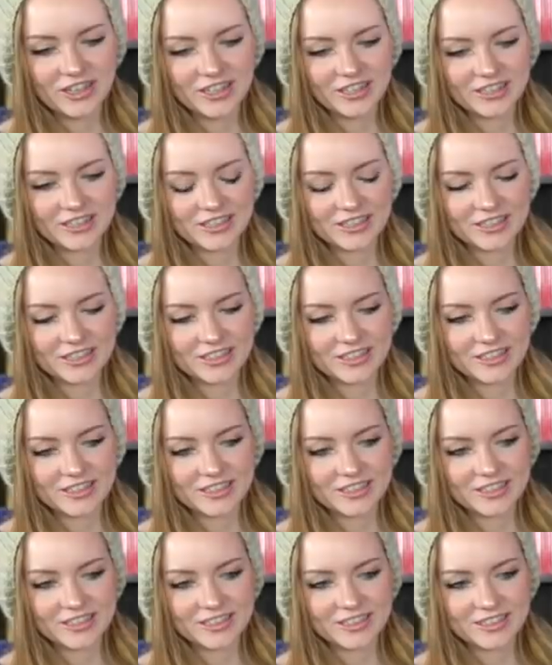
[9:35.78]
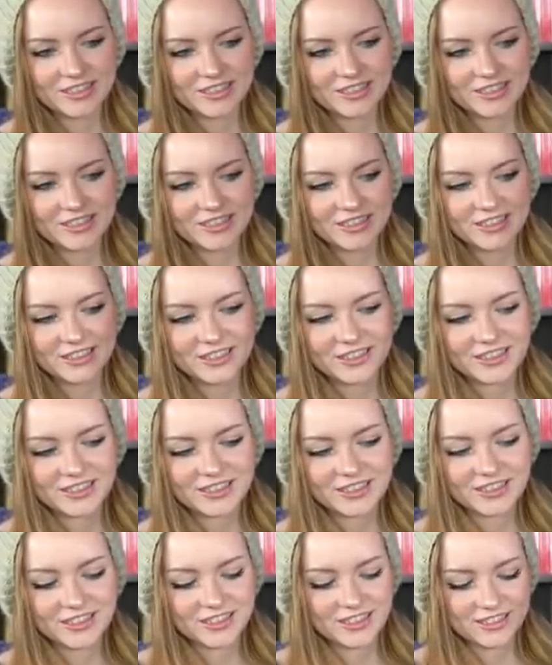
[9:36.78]

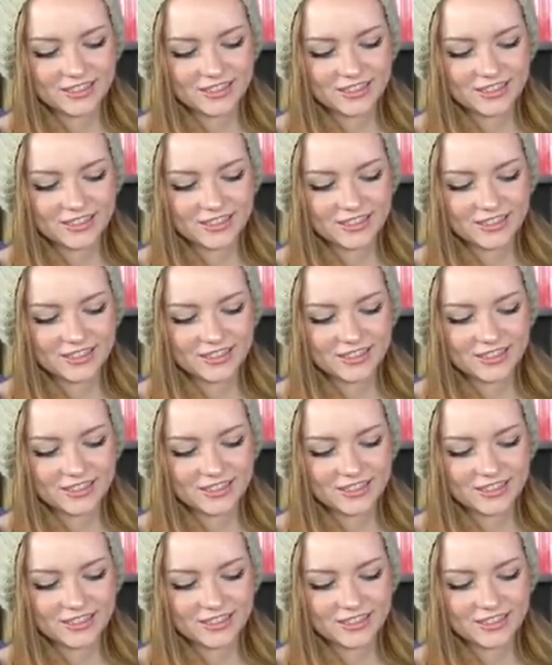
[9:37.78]
No words are spoken by the person on screen.